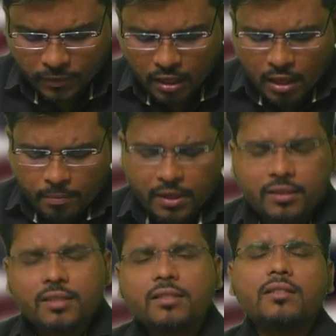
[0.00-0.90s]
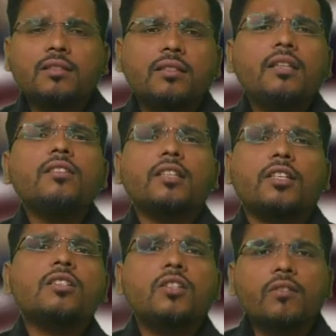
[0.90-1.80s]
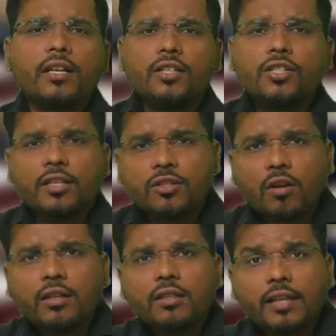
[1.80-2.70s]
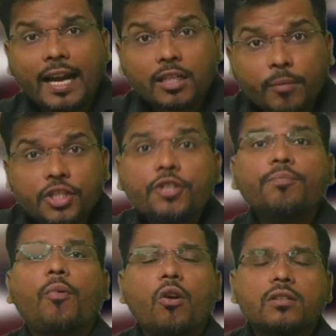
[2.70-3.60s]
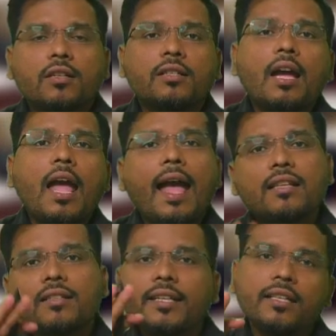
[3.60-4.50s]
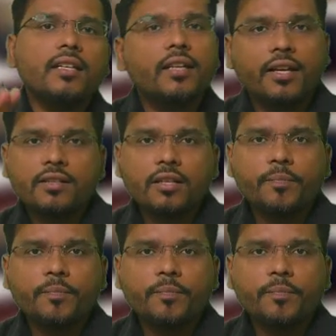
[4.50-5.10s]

but this 3 suggestive condition is not that much important as the indicator.